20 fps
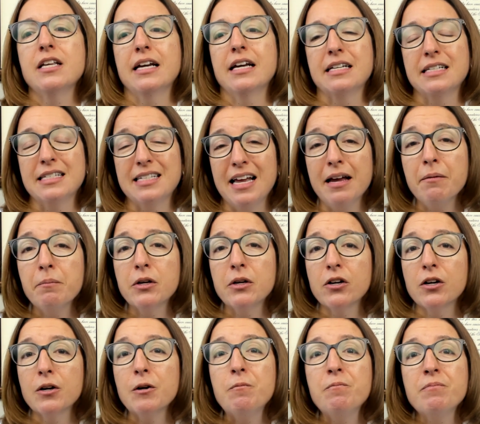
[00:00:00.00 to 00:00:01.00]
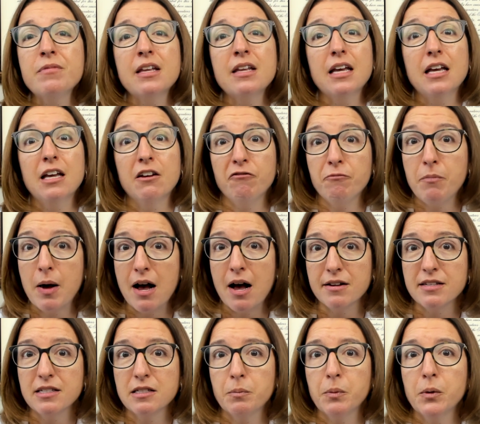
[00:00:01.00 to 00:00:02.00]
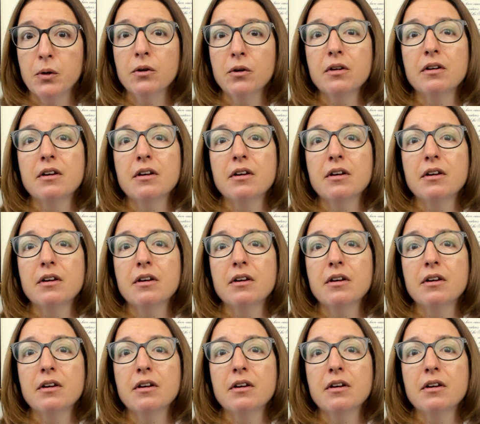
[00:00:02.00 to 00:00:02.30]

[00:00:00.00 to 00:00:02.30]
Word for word: examiner if possible,